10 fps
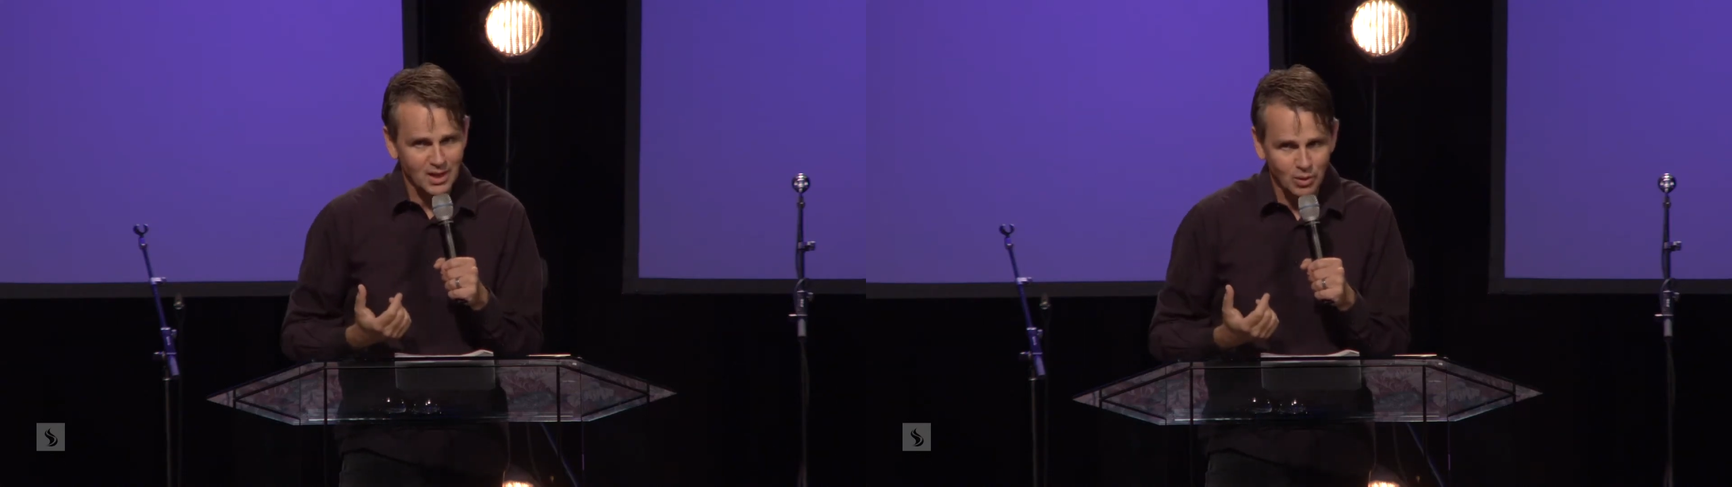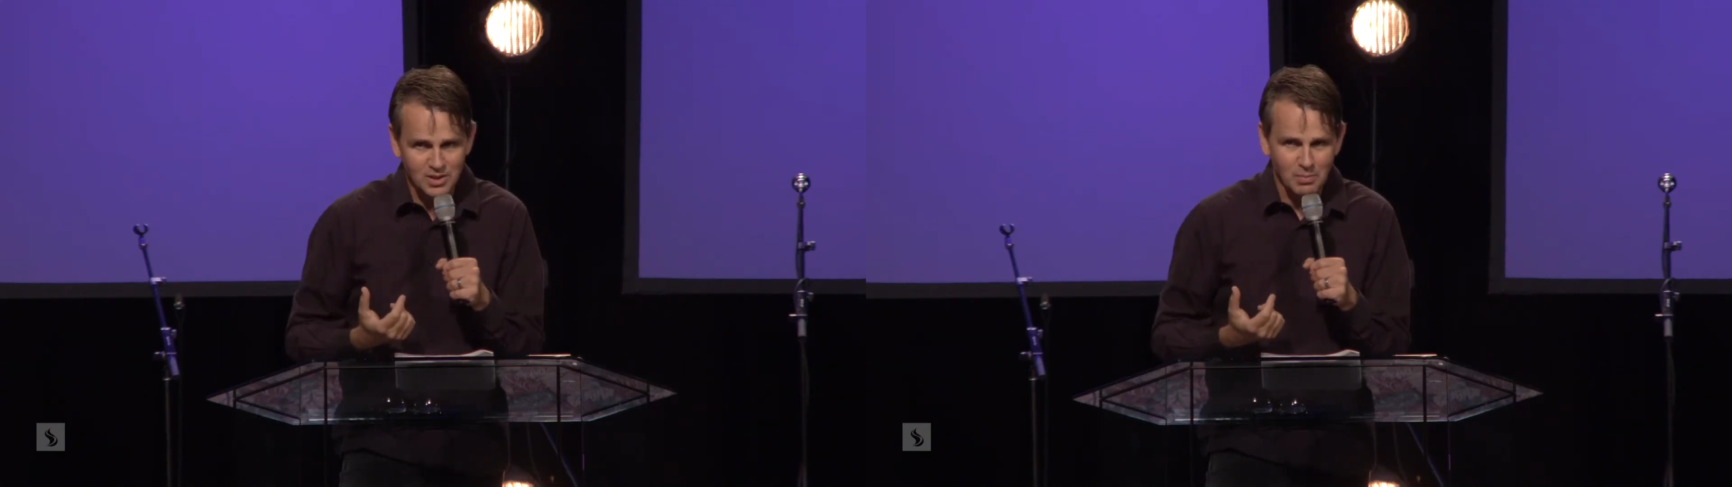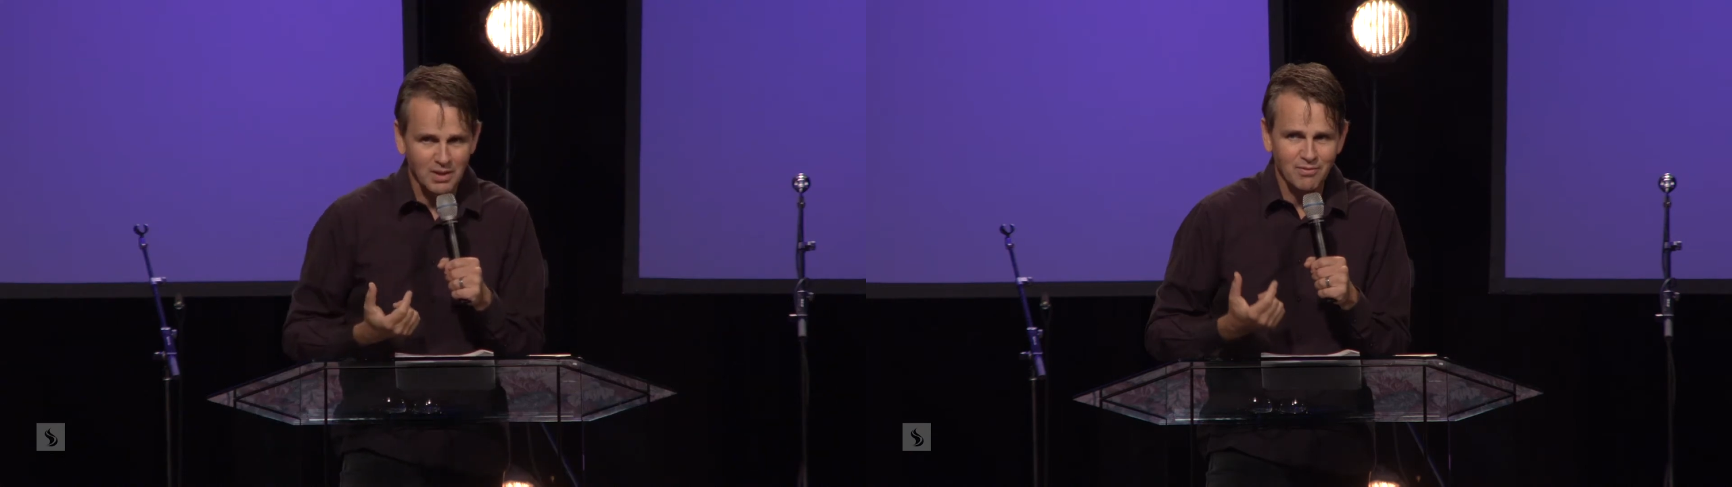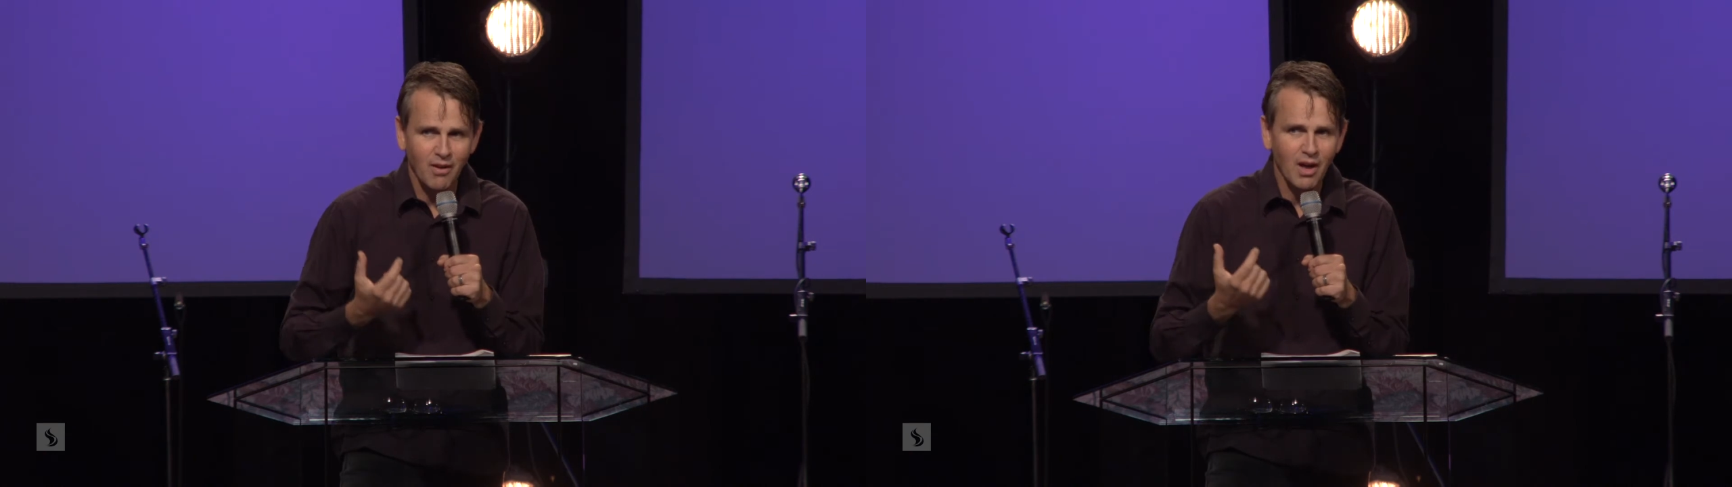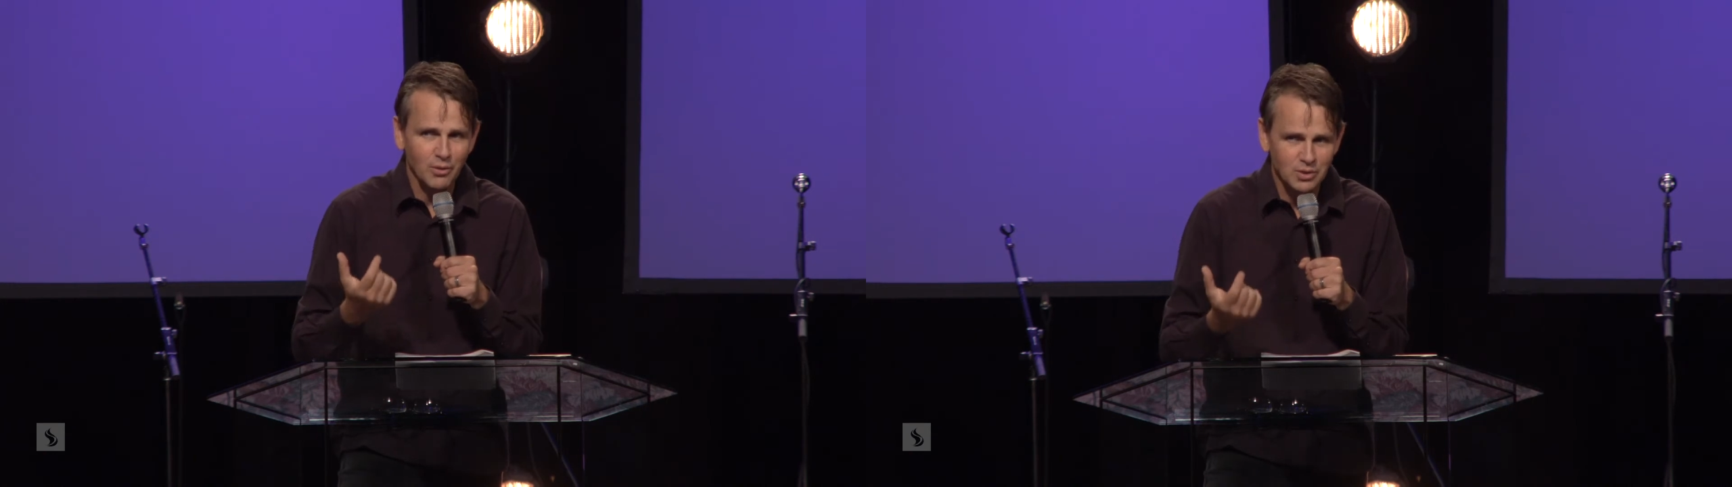well, it's my
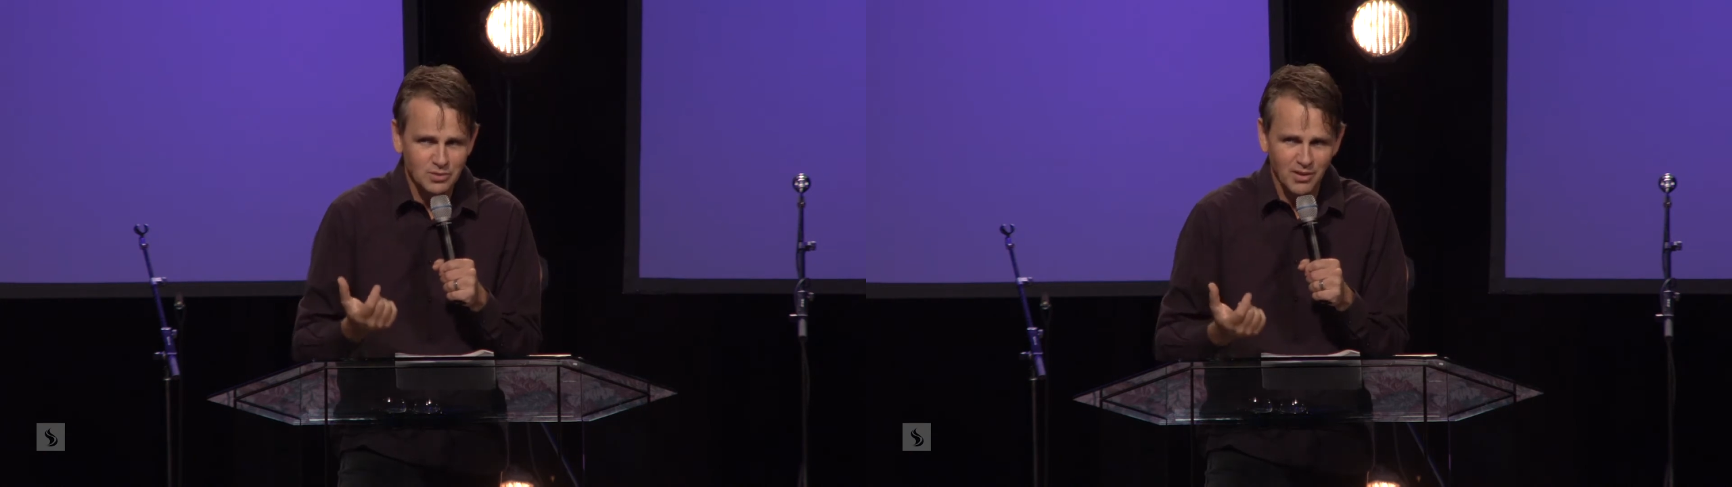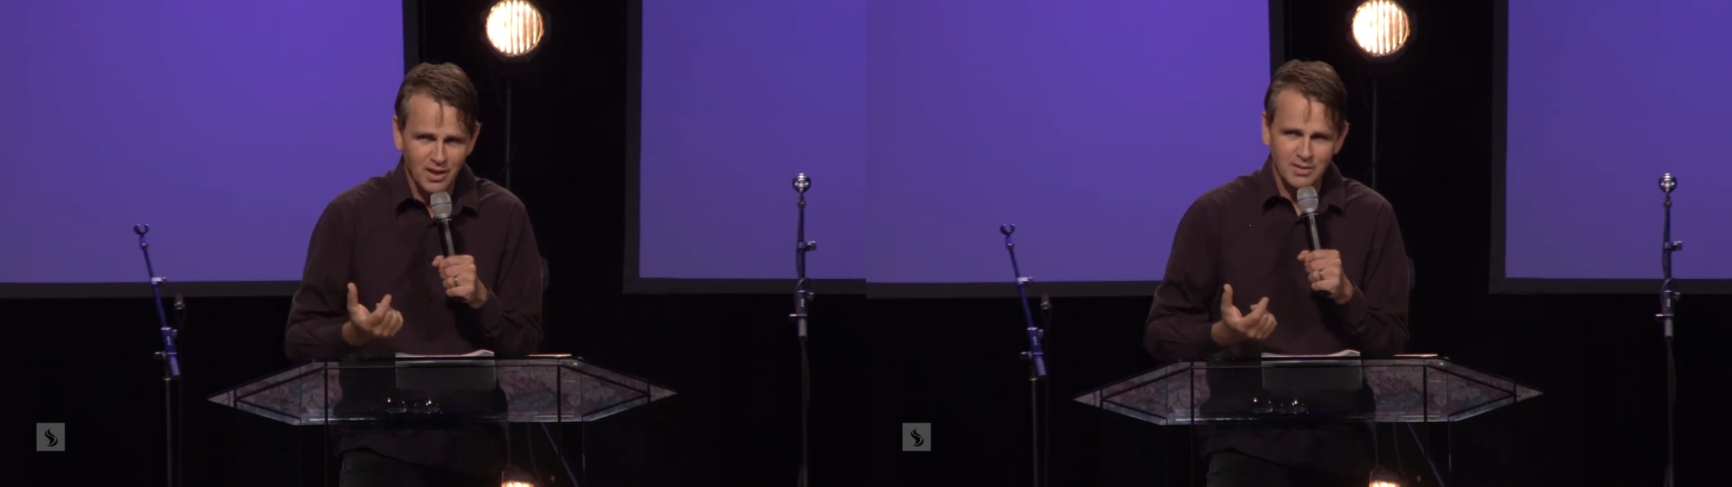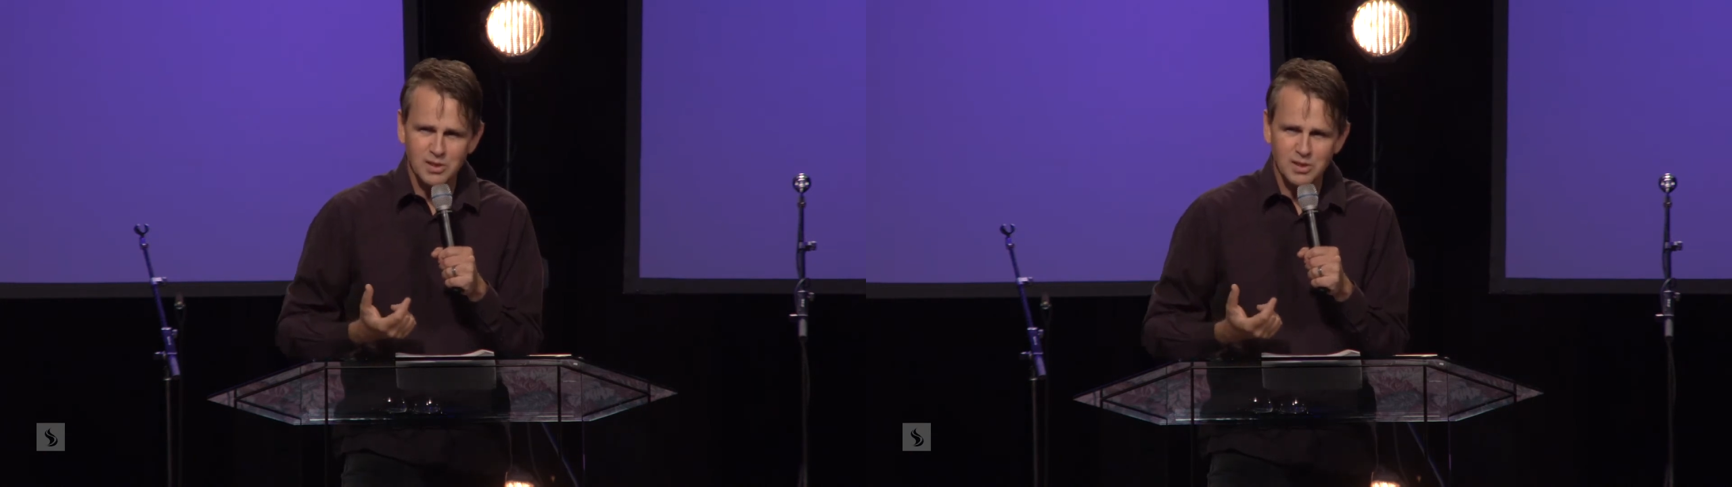father's faith,